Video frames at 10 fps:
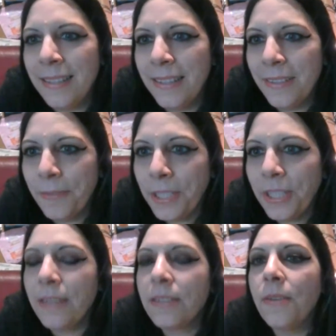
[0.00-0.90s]
Witch
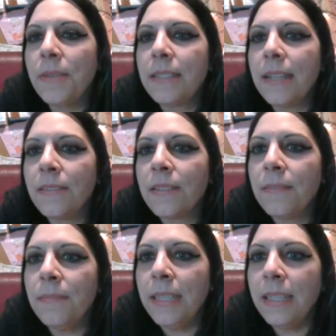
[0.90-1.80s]
house always sounds to
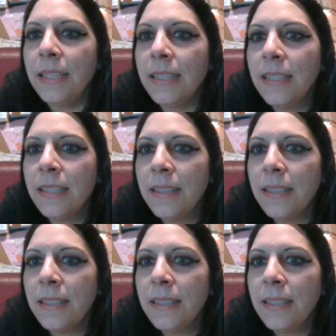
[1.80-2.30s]
me